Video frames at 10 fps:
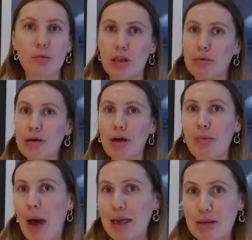They will go
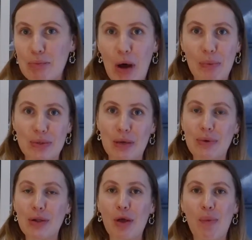back to pubs, they
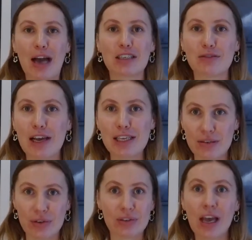will go back to
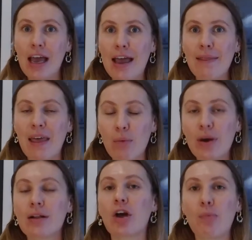festivals, they
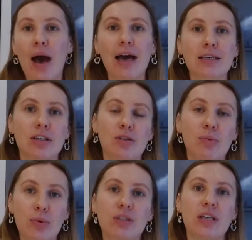will go back to
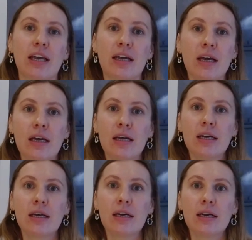sporting
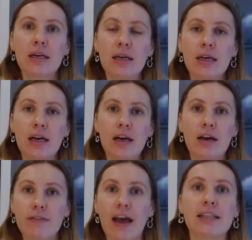
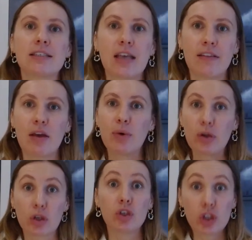events, and they will
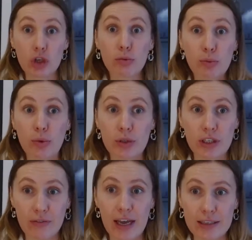consume sporting
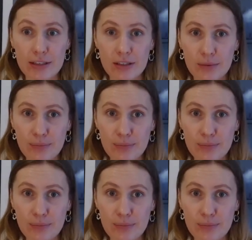events.